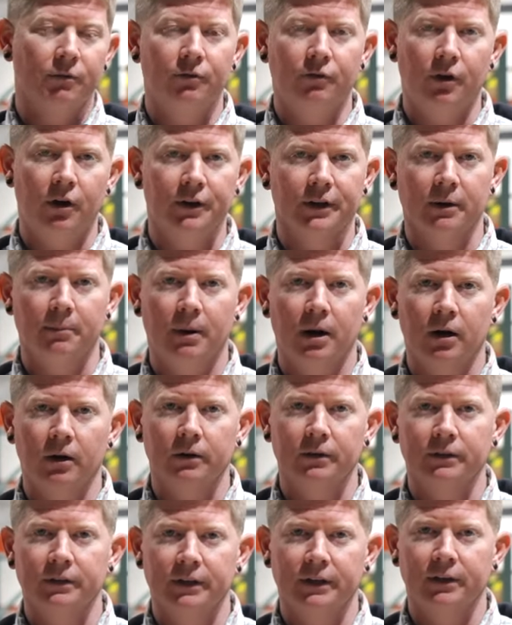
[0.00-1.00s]
falling
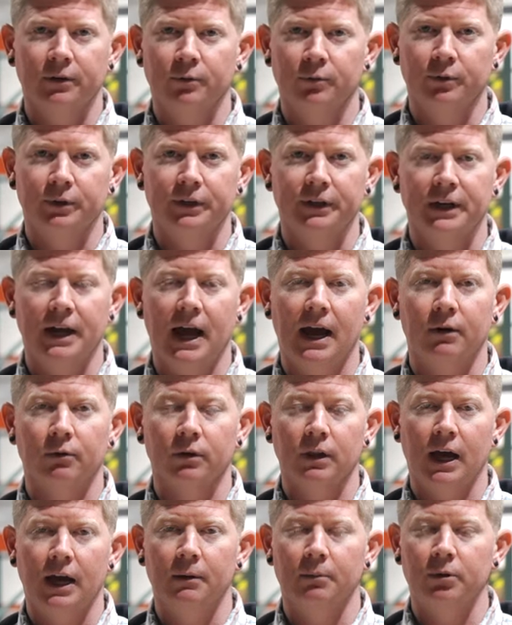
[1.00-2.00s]
apart. They're really not
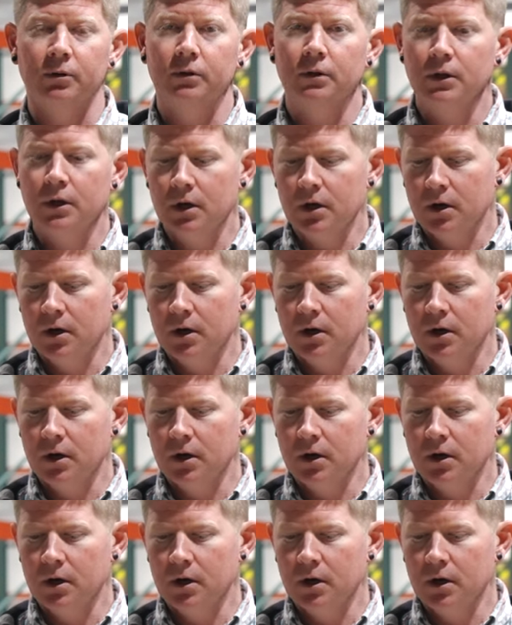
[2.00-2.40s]
reliable.